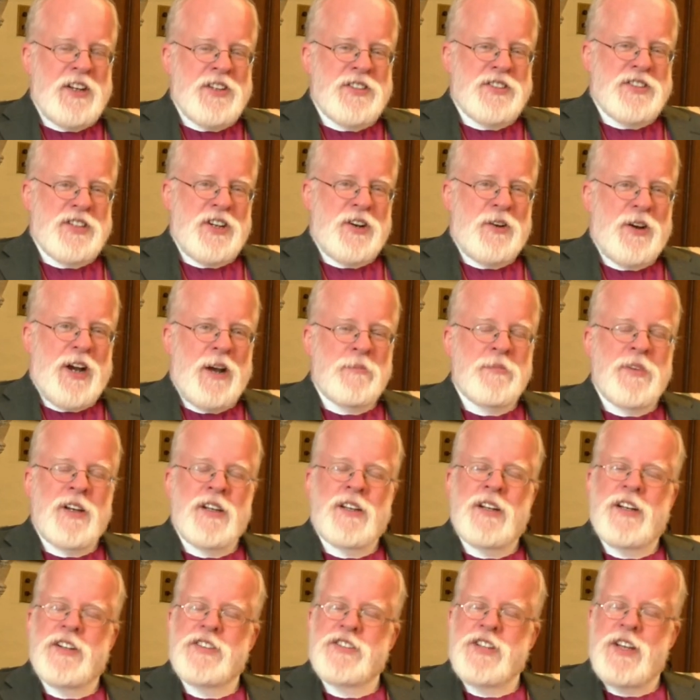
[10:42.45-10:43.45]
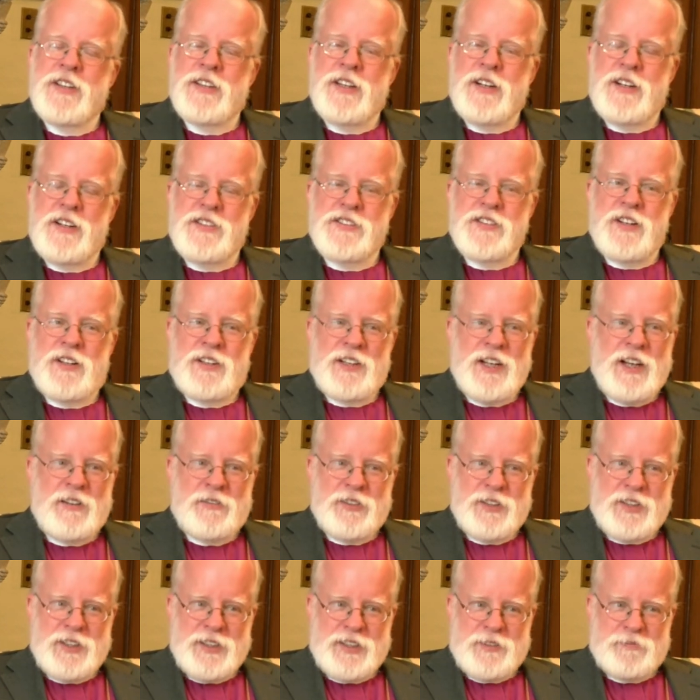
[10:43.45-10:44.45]
So I'm not going to say that it's a
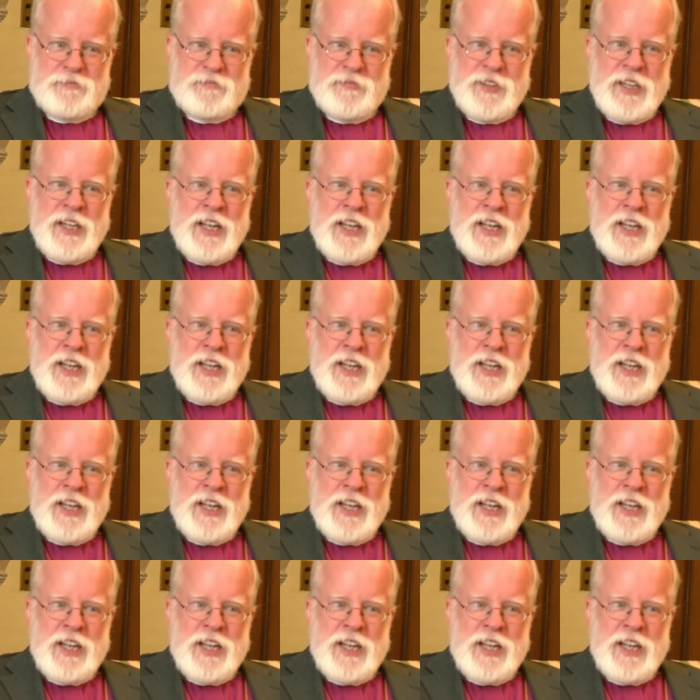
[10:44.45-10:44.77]
leveling,